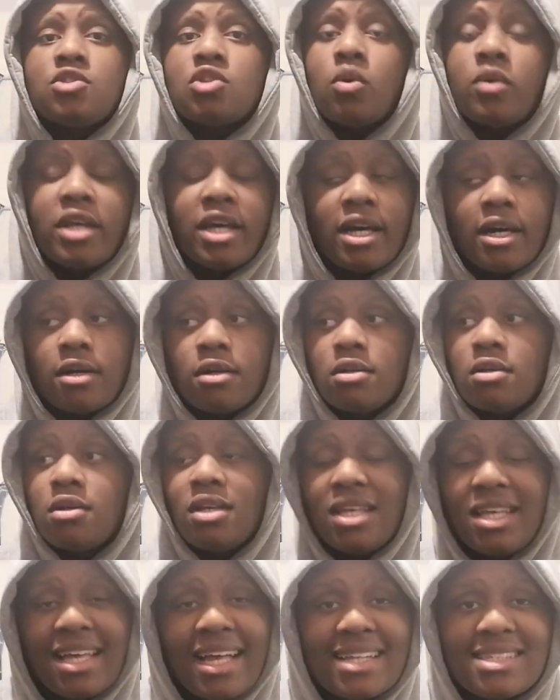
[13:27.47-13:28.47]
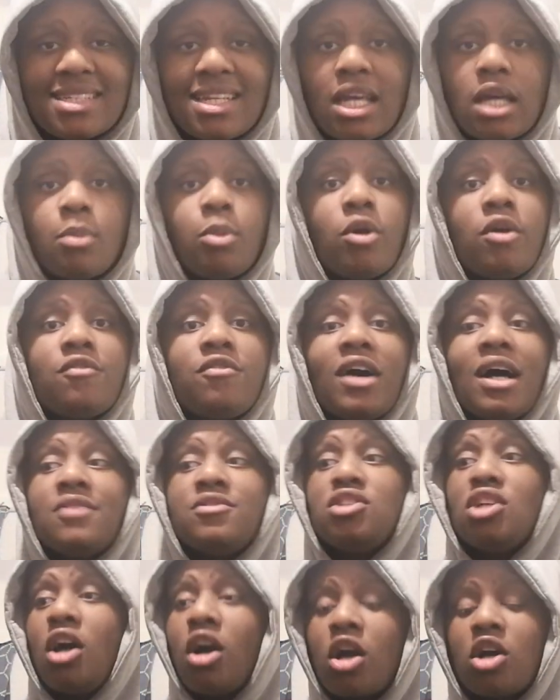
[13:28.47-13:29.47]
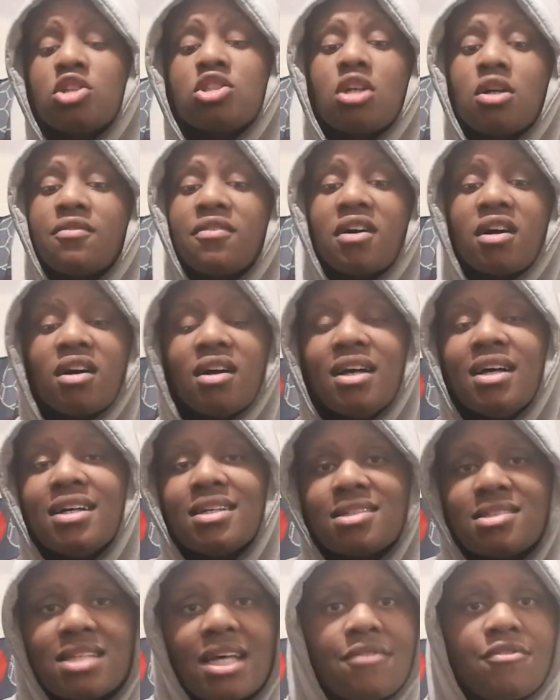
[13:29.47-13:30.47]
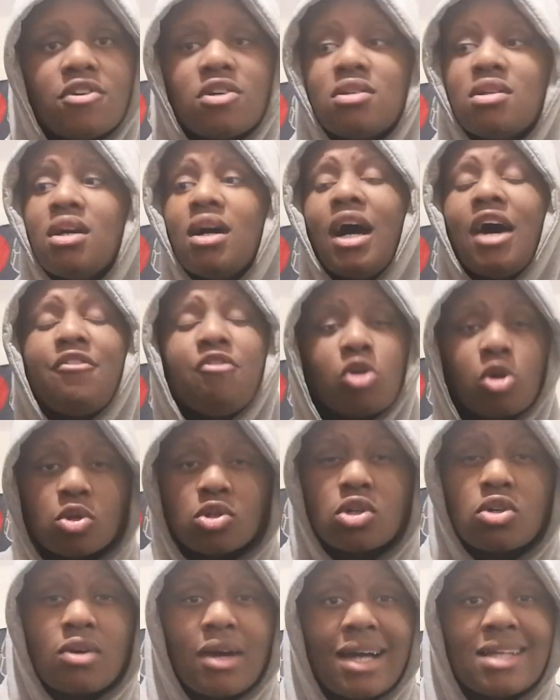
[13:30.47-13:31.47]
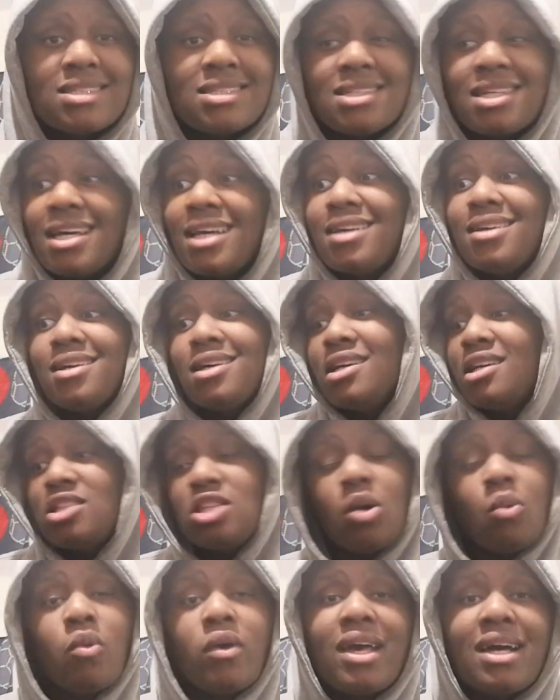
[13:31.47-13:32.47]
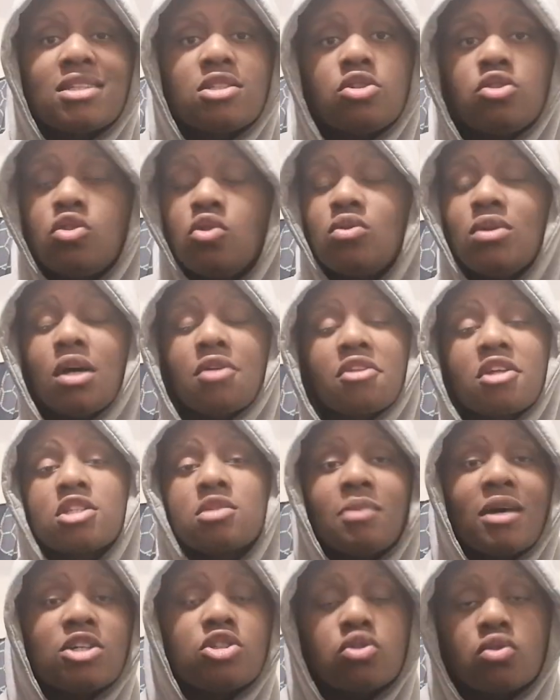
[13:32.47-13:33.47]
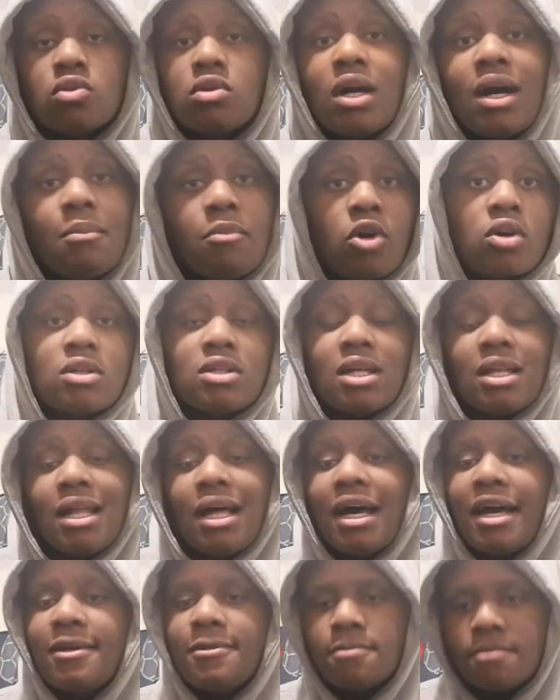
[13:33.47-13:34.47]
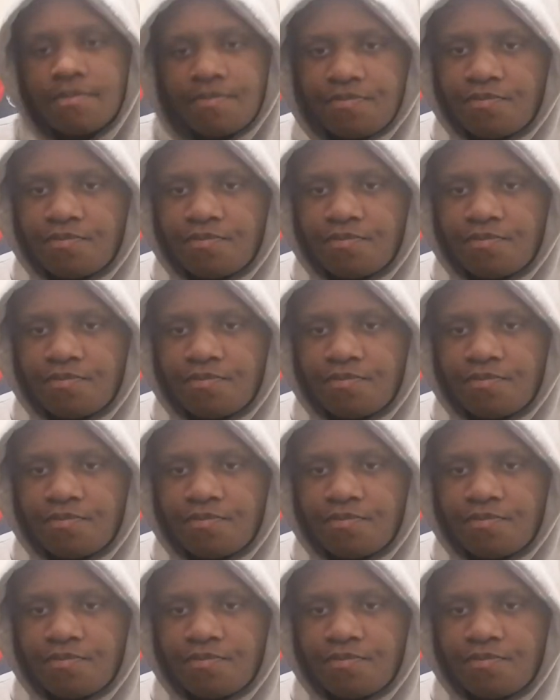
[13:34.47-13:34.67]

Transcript: So yeah, he gets an 8.5. Thiago Silva, 7. I thought he was alright today. Done what he had to do. Nothing special, I'm not gonna lie.